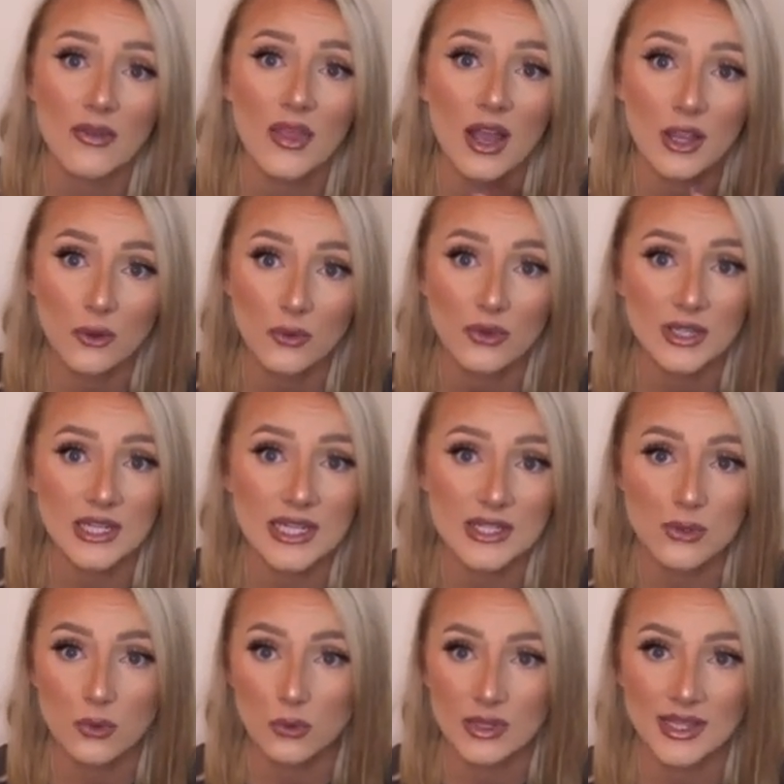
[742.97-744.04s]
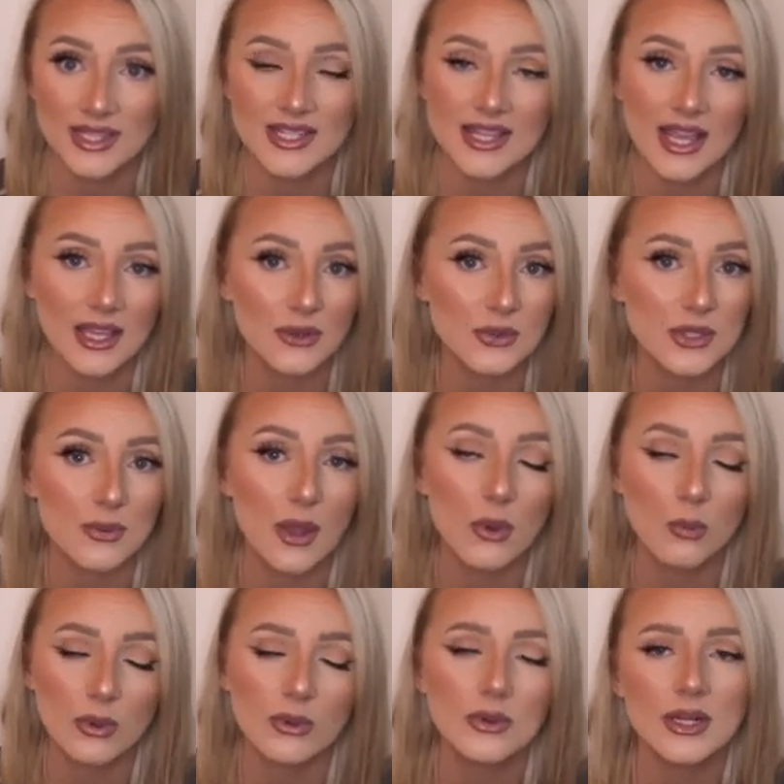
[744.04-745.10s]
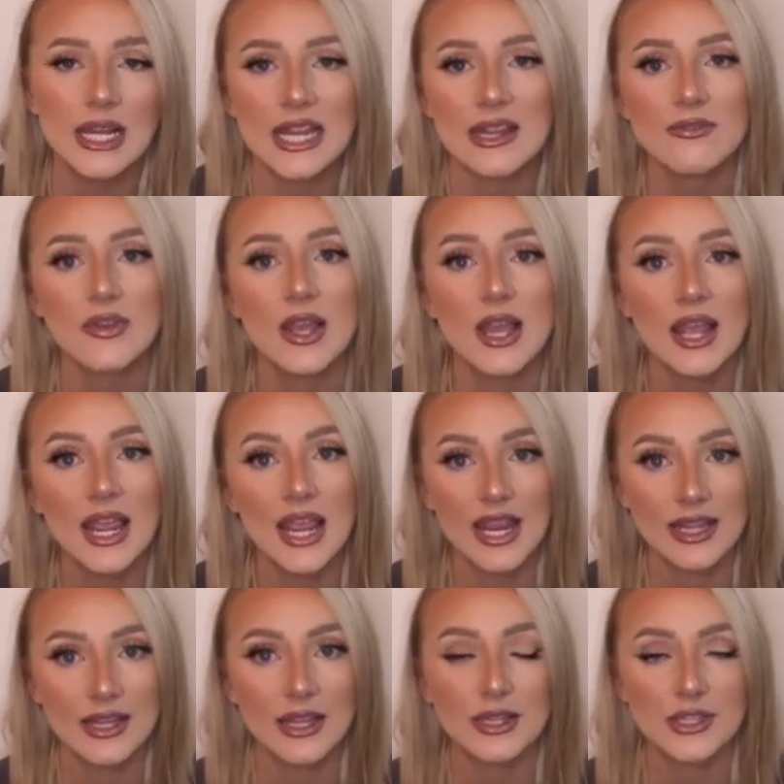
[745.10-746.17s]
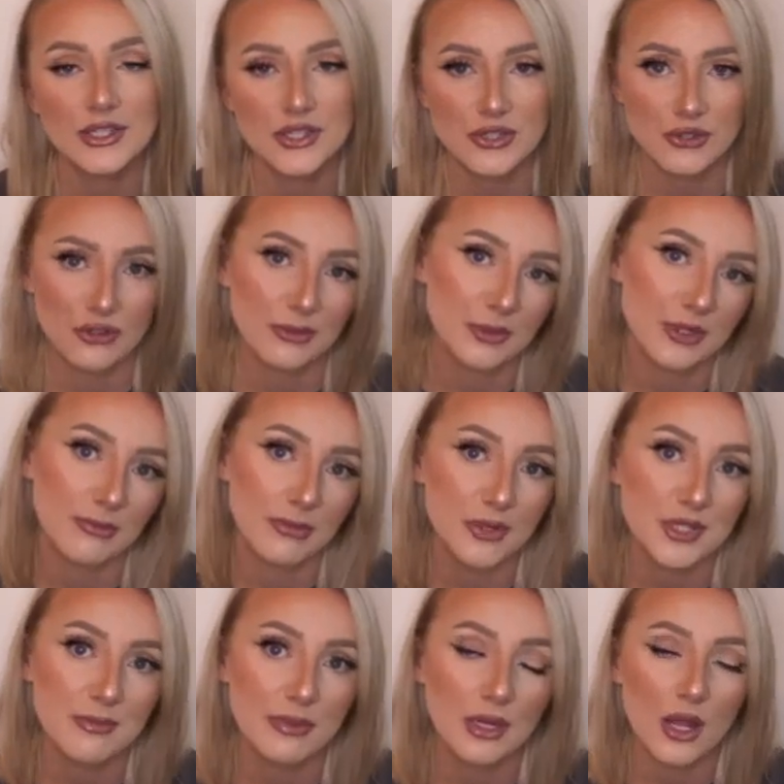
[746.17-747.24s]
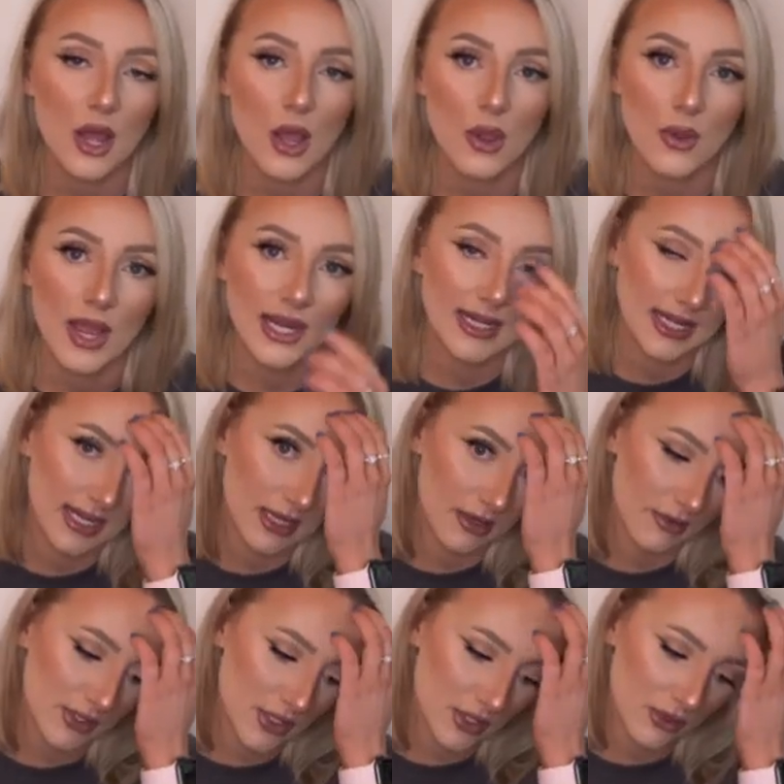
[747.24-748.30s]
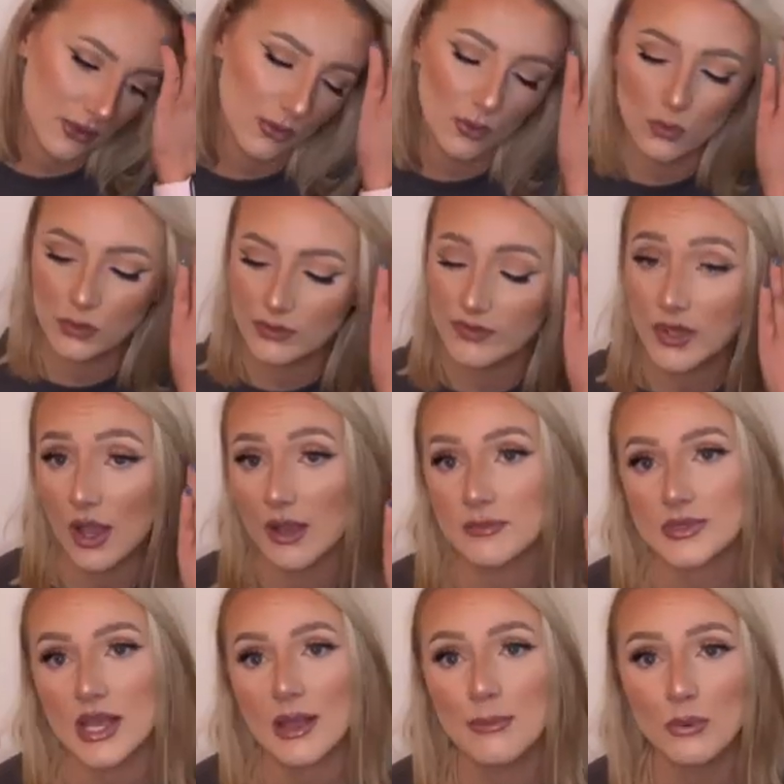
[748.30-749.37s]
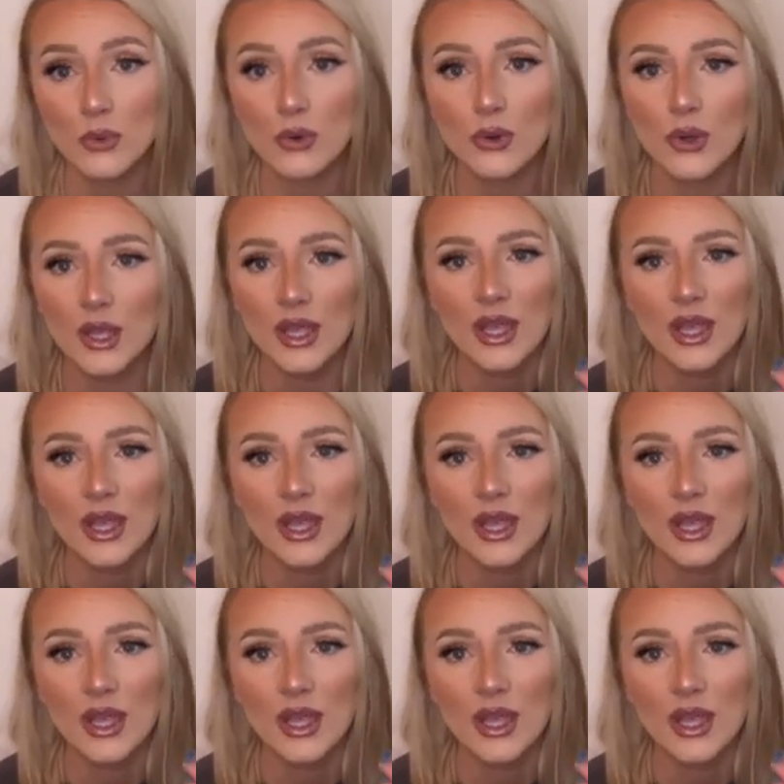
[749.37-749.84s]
I got these all in the sale, so I will leave in the description box below a link to all of the items that I bought.